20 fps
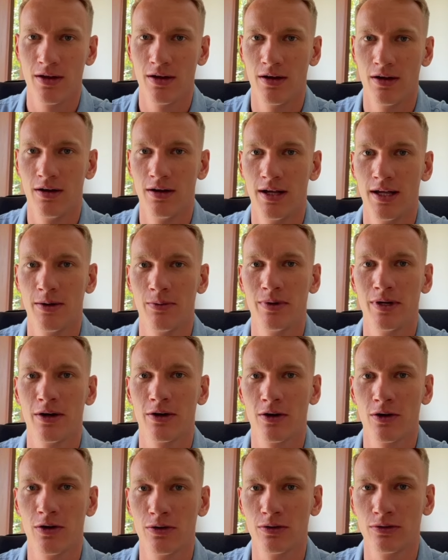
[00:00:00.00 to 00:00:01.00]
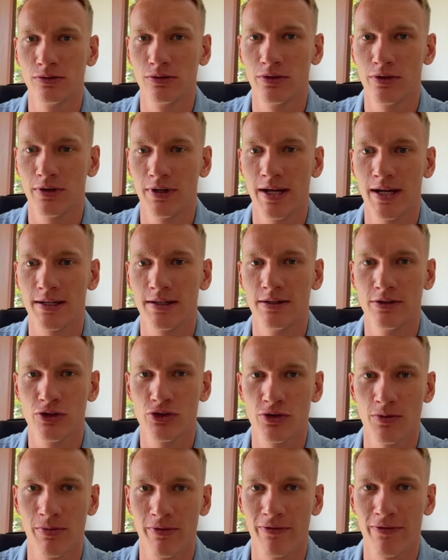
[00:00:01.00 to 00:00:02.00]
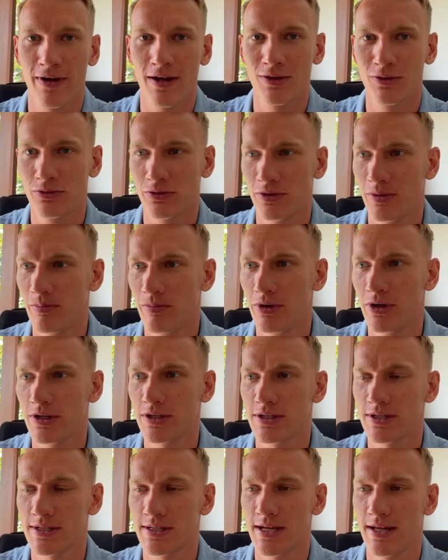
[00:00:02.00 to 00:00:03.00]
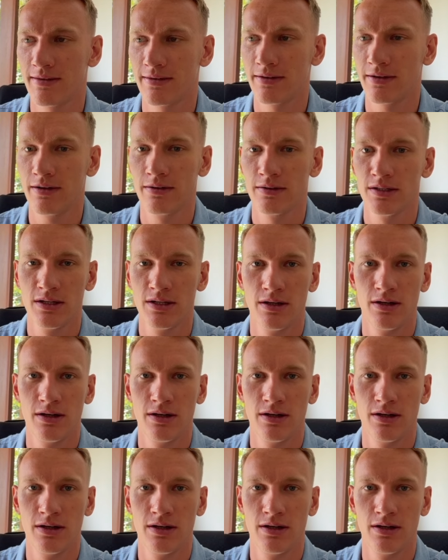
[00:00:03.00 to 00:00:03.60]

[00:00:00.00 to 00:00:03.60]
Uh, here we are going to connect the Shopify to the Merchant Center.